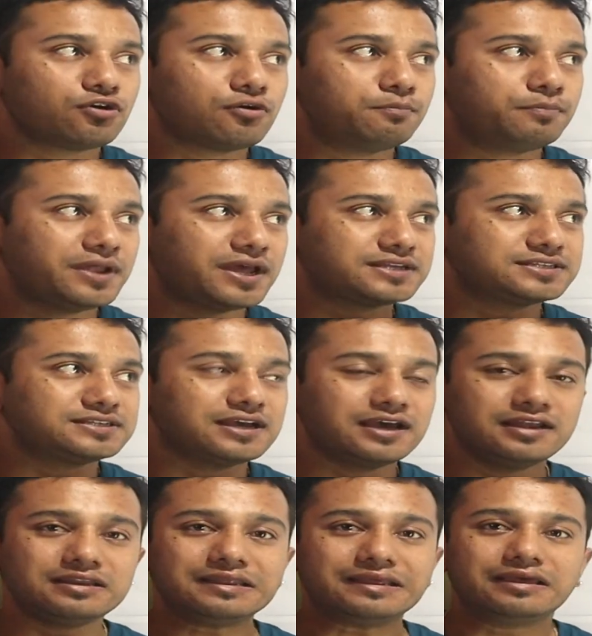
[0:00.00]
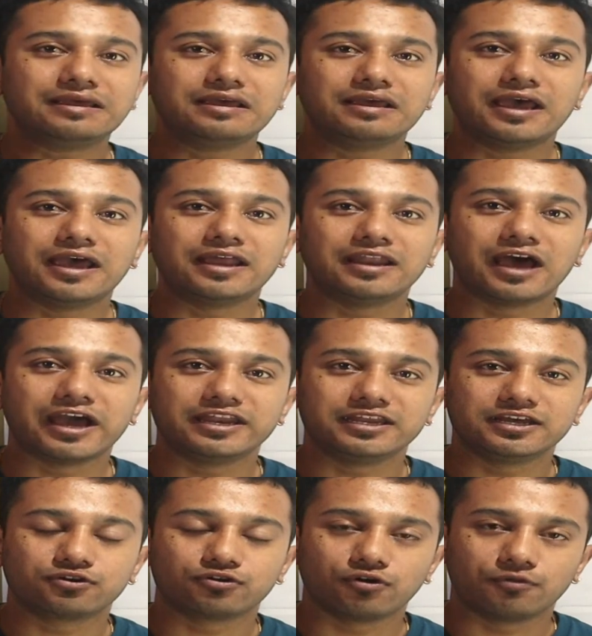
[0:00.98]
complex and
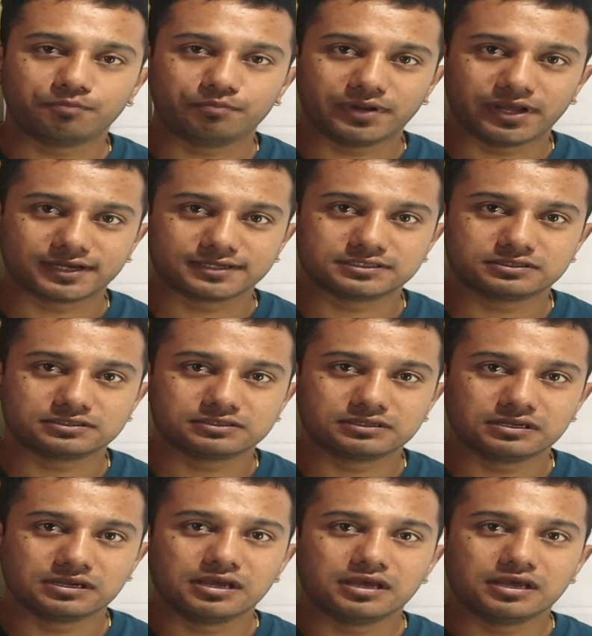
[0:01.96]
anionic complex.